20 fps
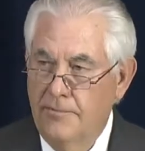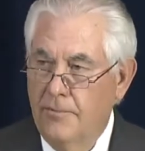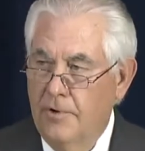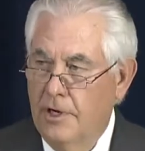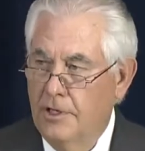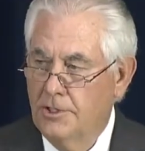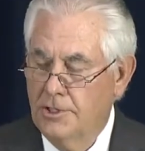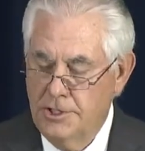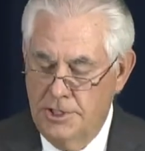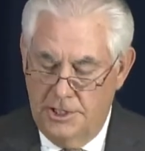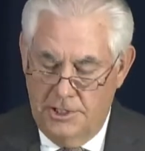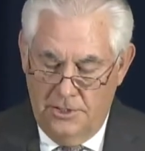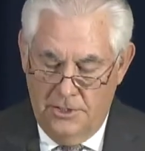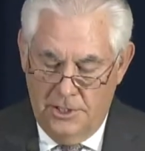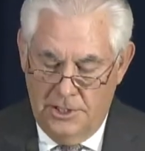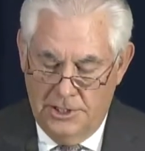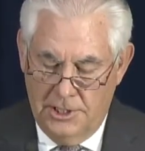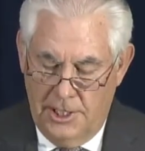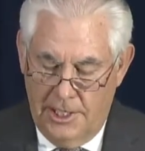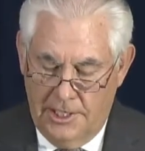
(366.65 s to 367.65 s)
for our senior
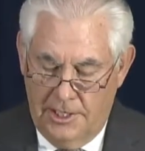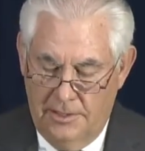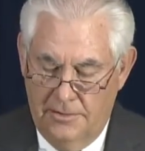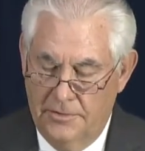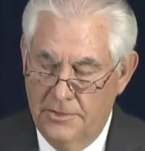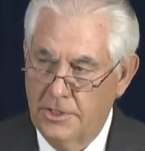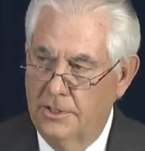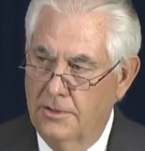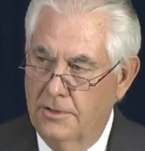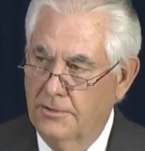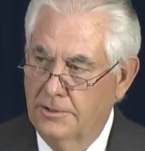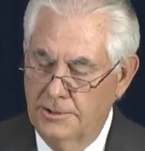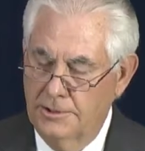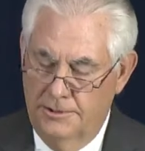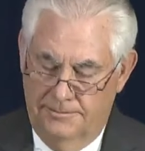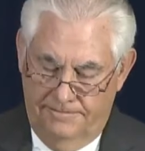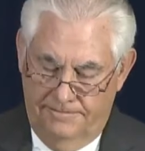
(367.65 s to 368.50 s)
executive service.